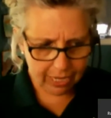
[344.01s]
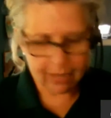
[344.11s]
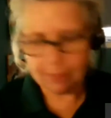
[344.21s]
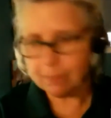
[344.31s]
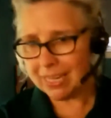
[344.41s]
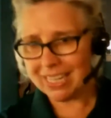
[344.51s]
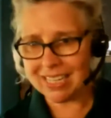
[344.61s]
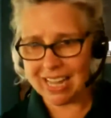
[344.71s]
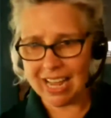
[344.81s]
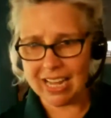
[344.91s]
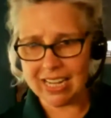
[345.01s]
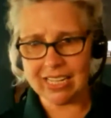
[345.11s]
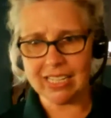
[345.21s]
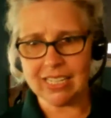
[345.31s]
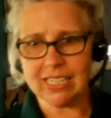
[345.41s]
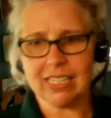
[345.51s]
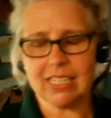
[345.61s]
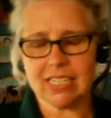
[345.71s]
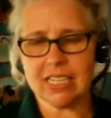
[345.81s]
can mean that in